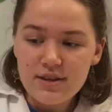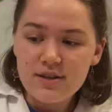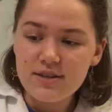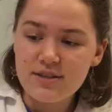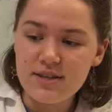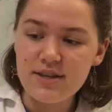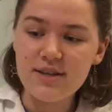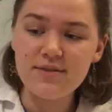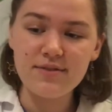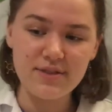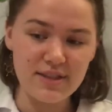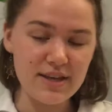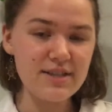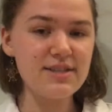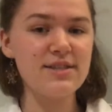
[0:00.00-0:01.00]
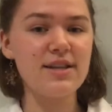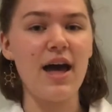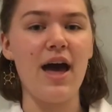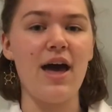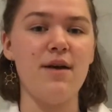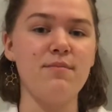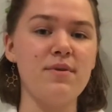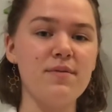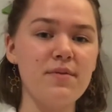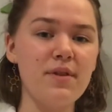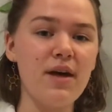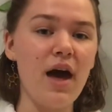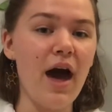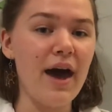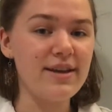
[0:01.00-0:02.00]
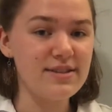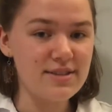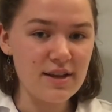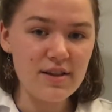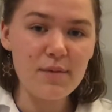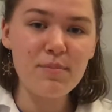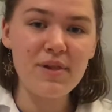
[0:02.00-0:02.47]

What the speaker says: See, this time, I still